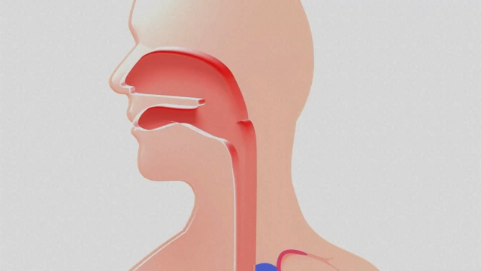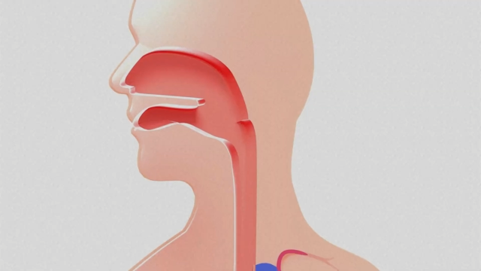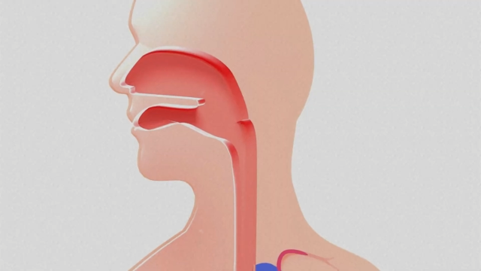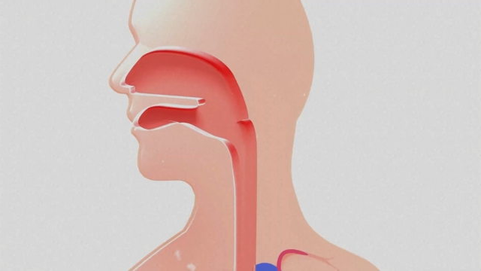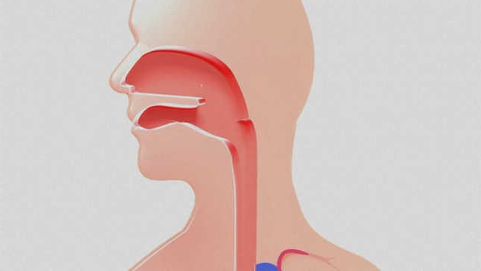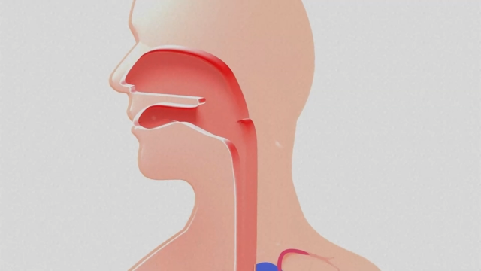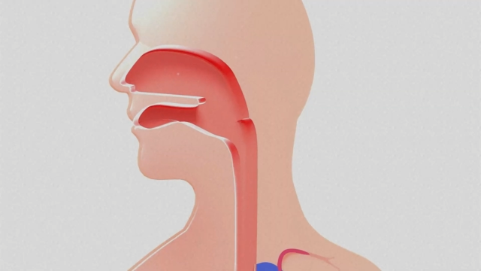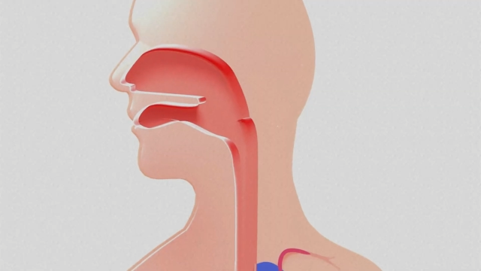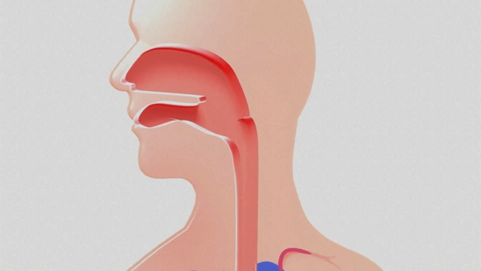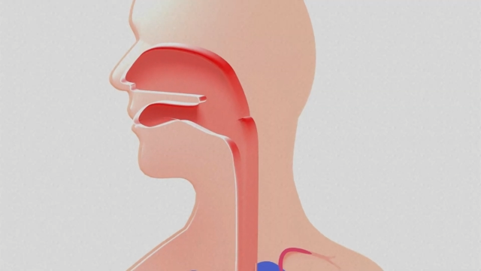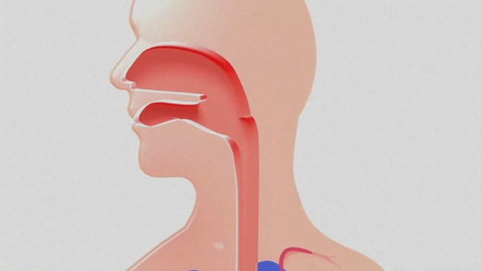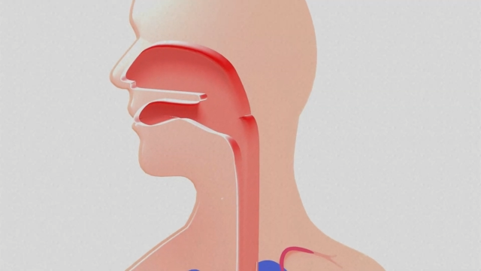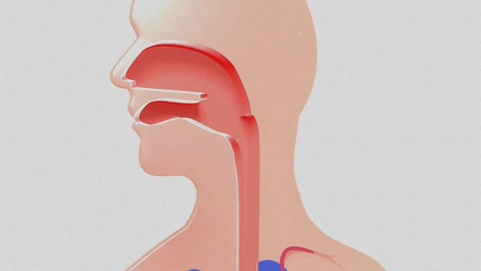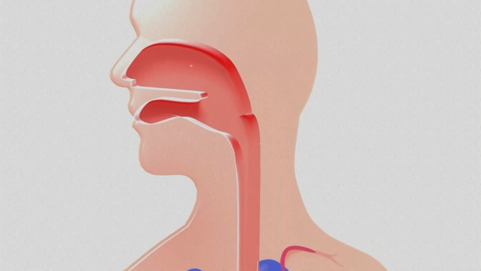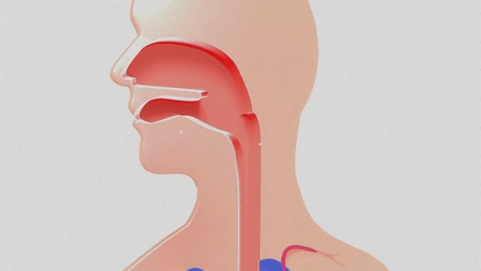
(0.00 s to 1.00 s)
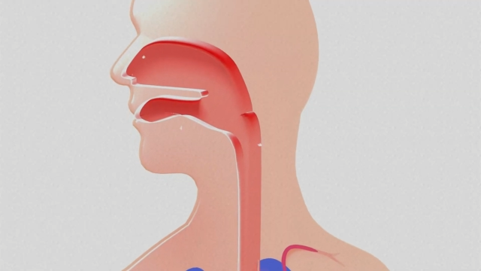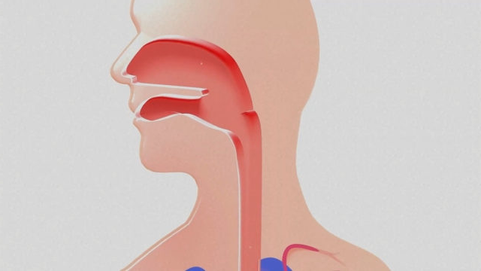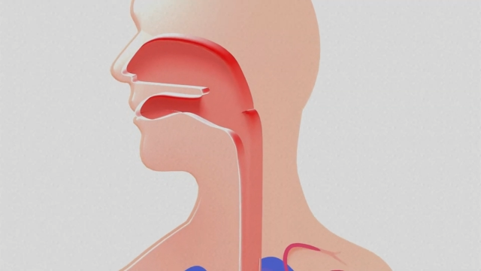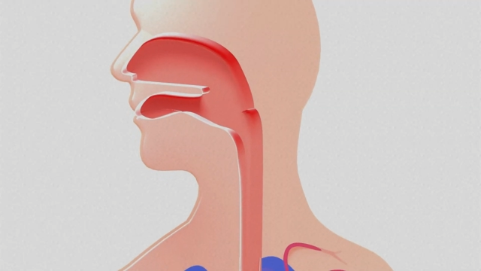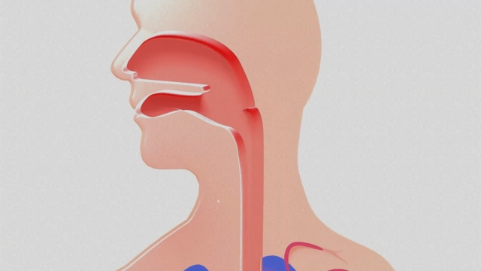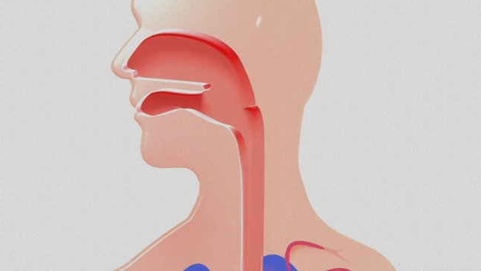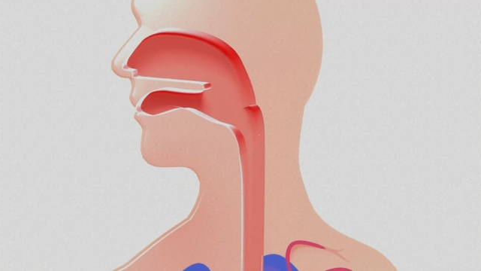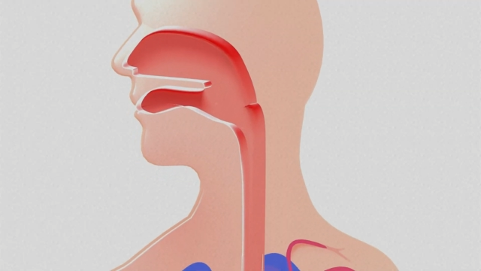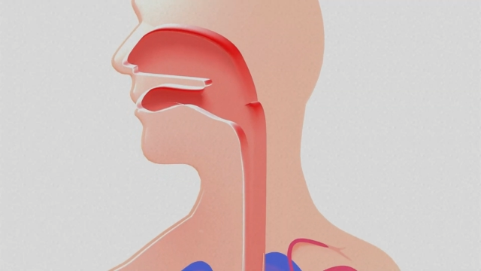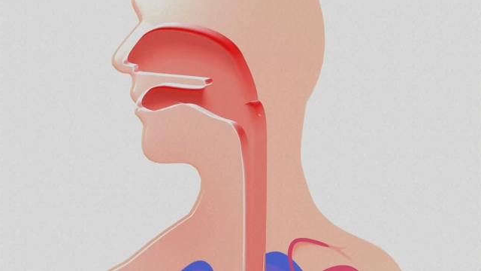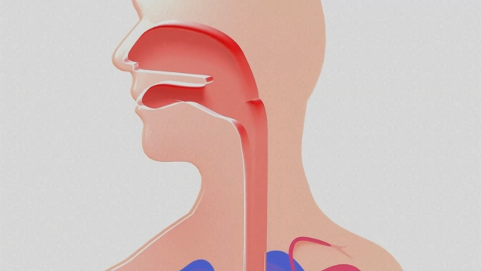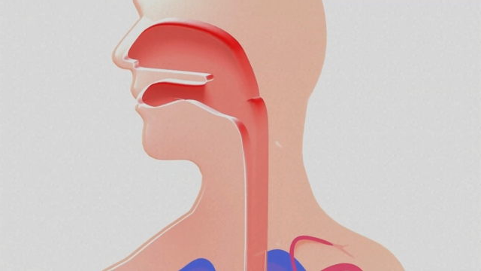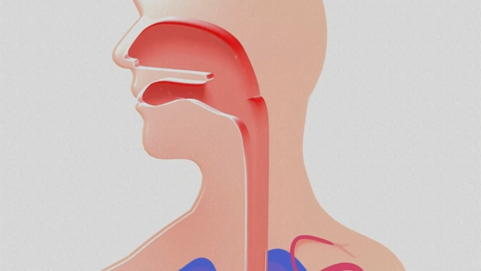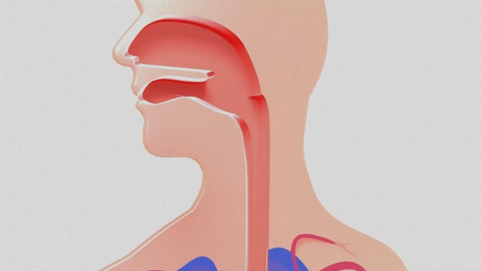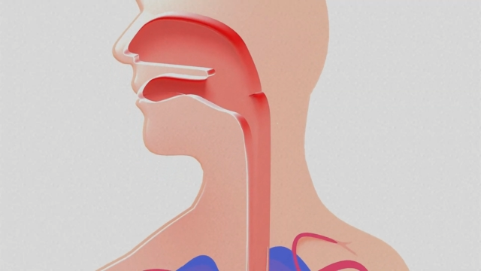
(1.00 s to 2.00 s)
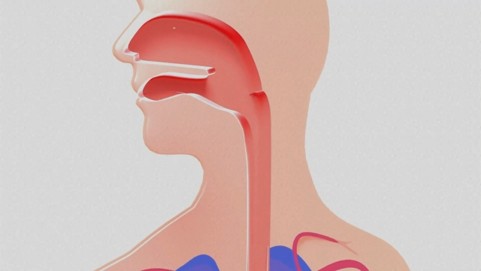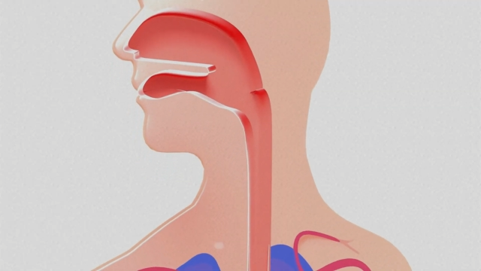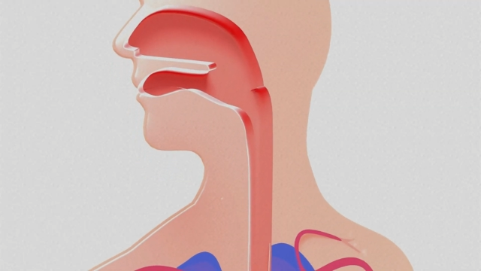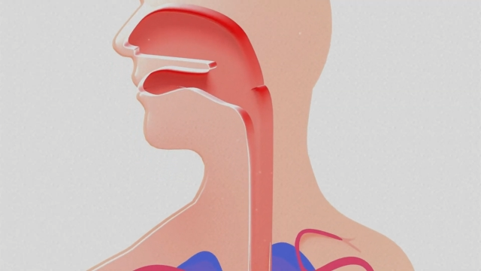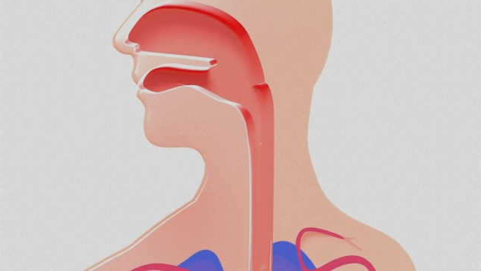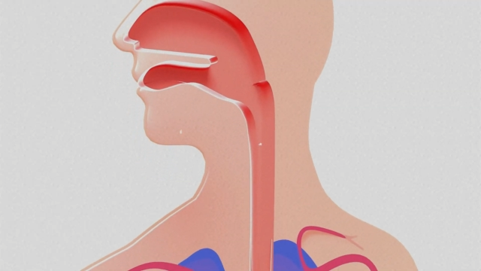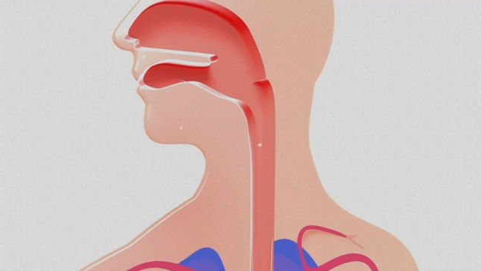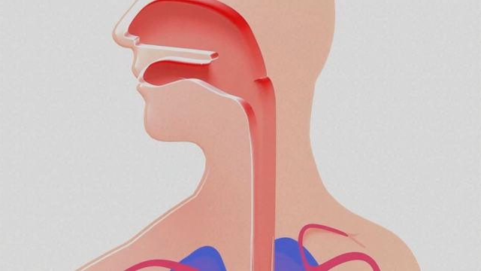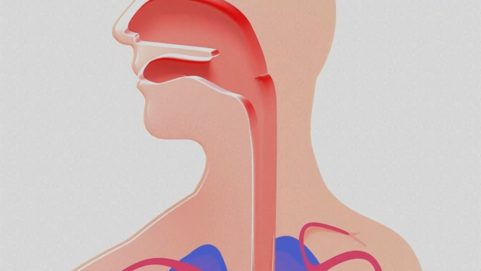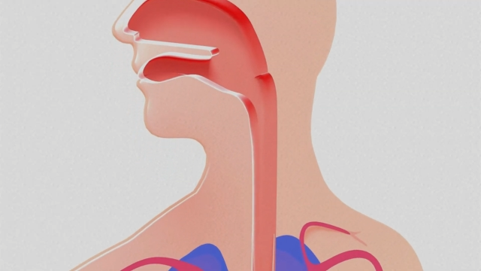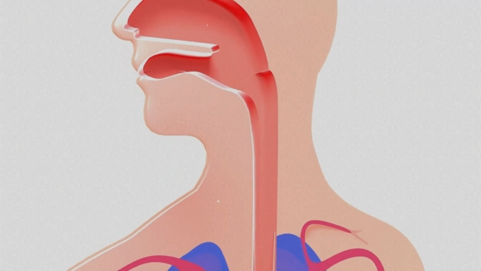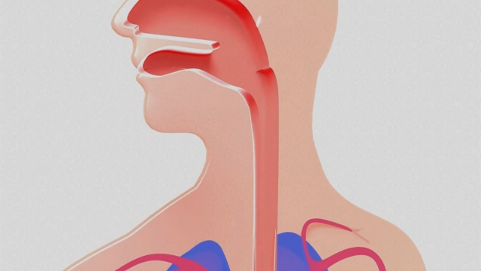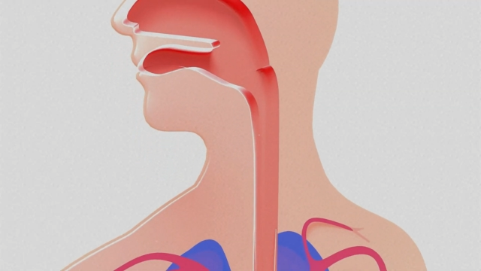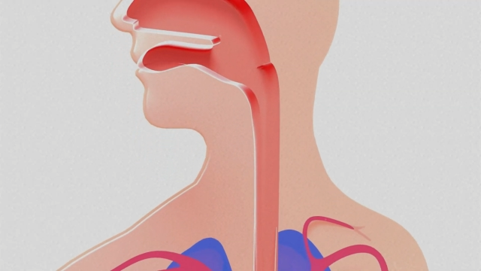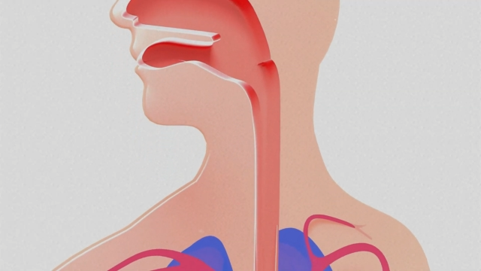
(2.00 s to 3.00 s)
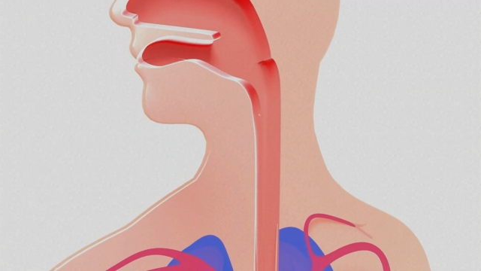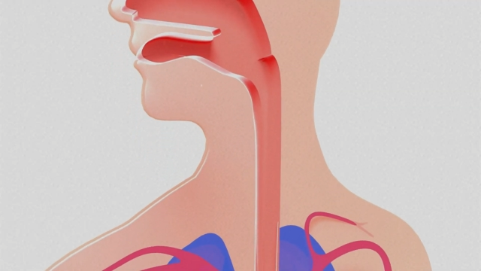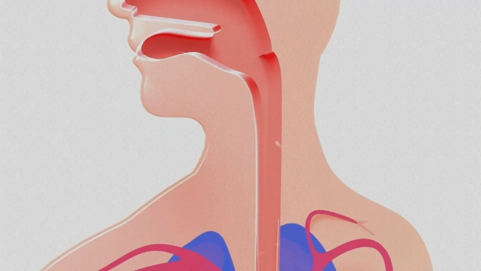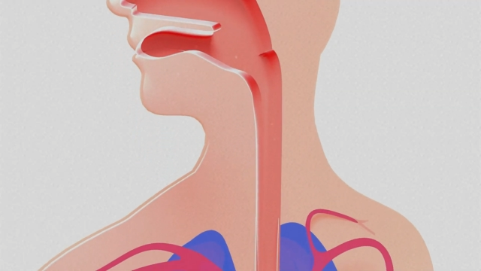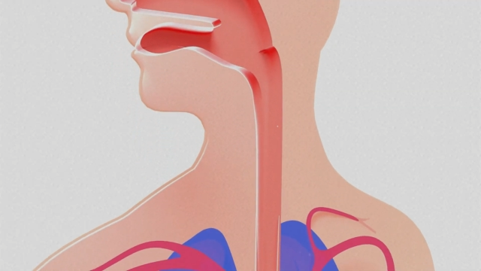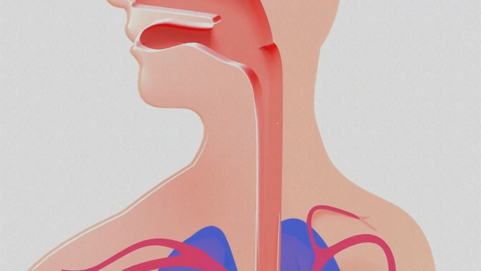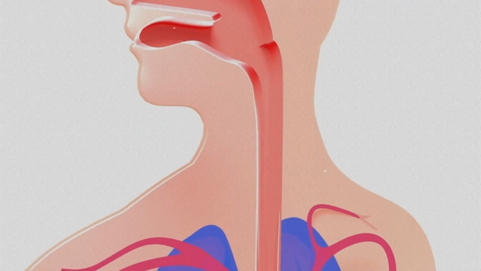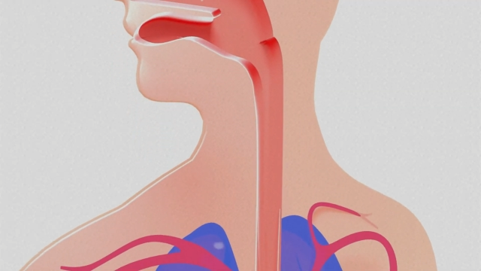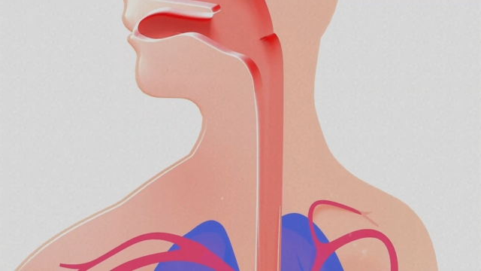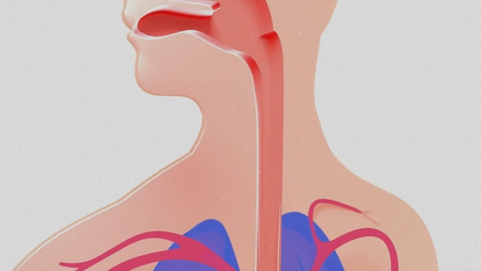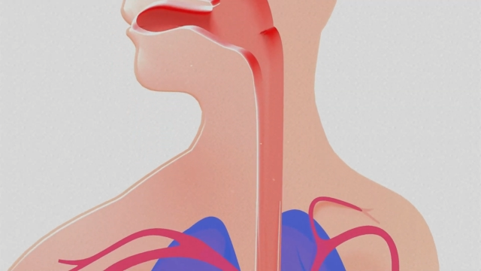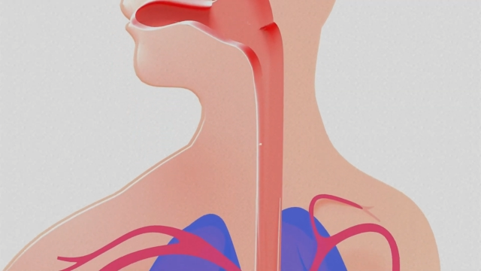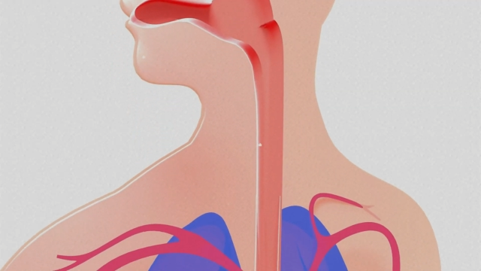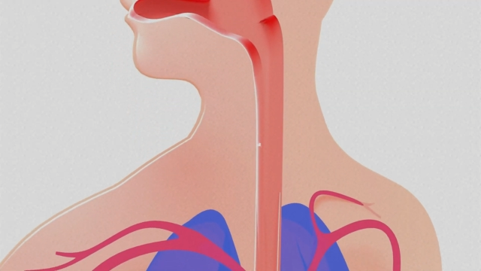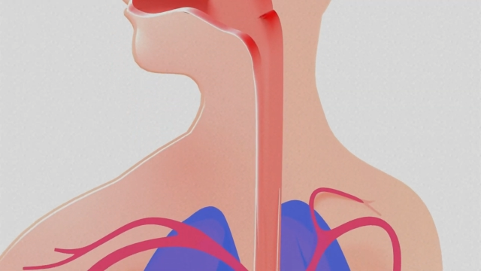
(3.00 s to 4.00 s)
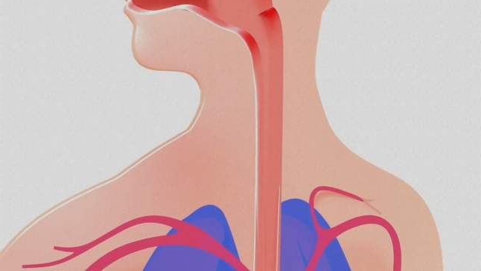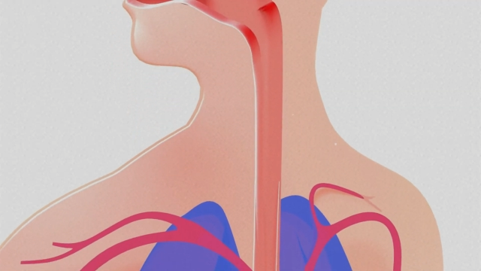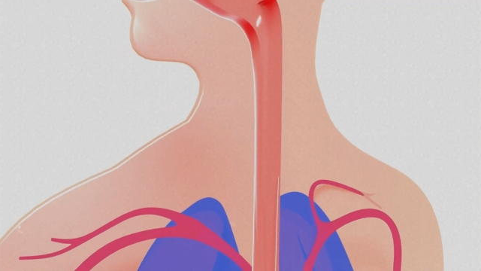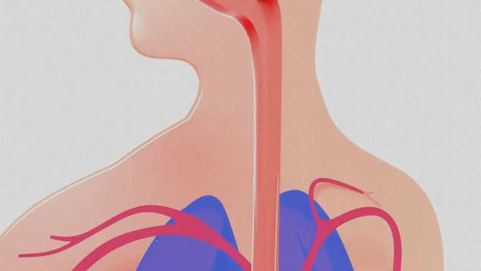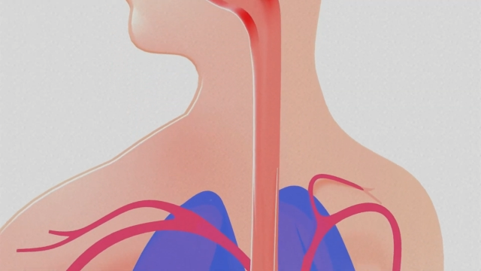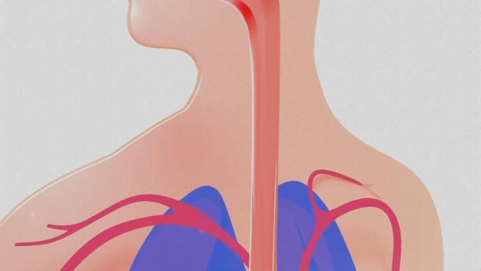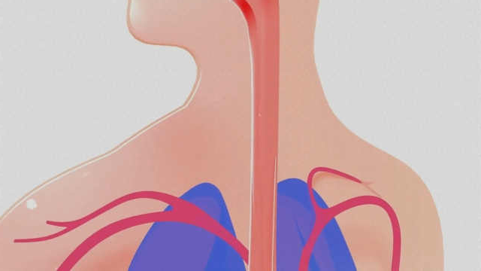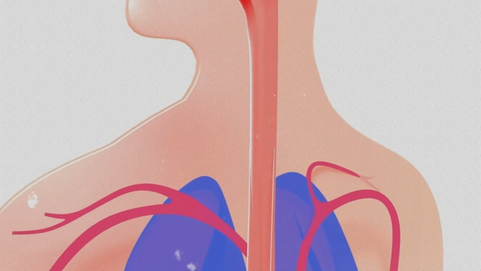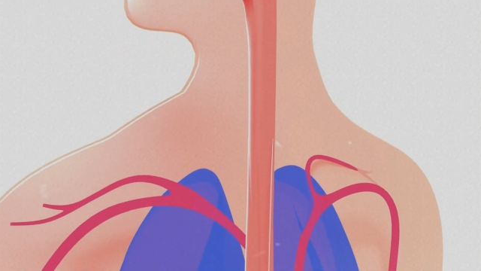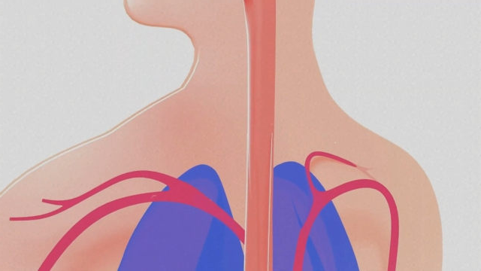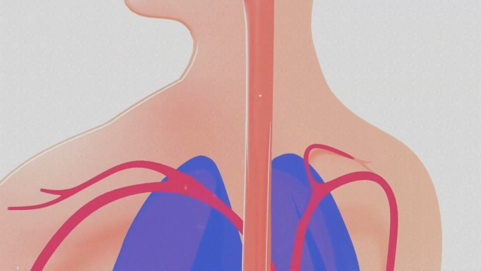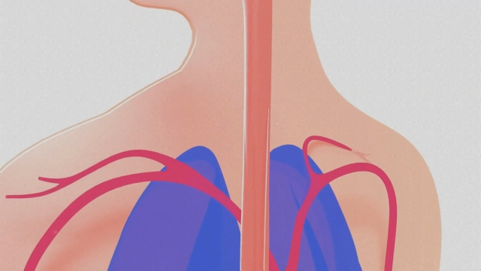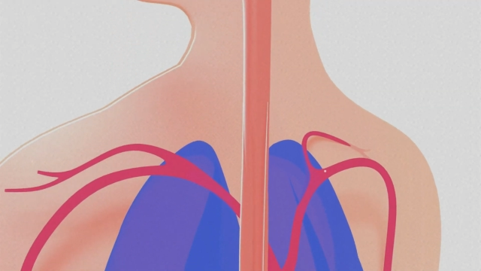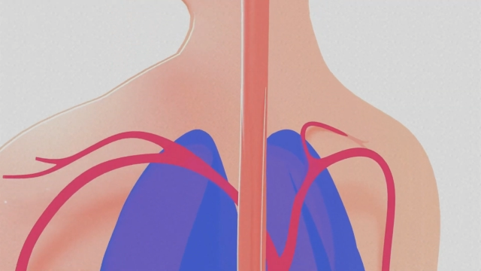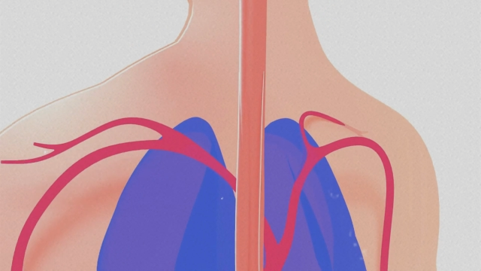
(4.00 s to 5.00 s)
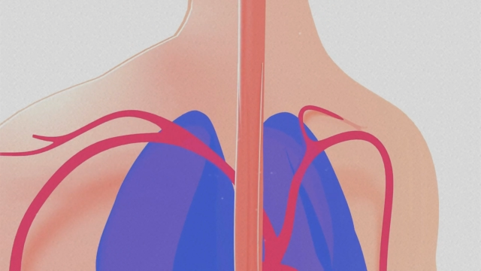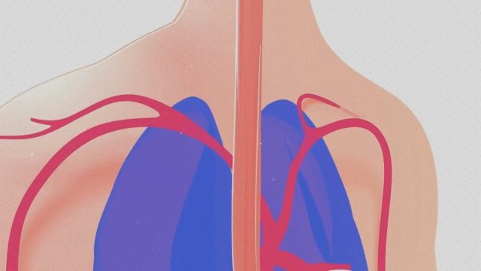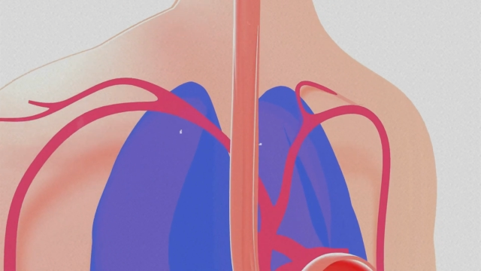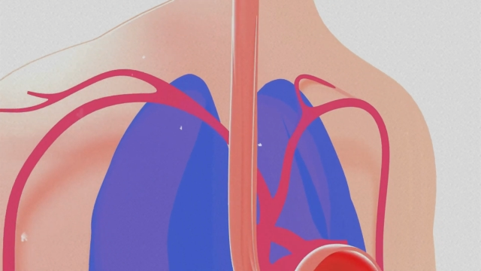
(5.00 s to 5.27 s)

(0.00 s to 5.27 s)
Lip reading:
(no speaker visible)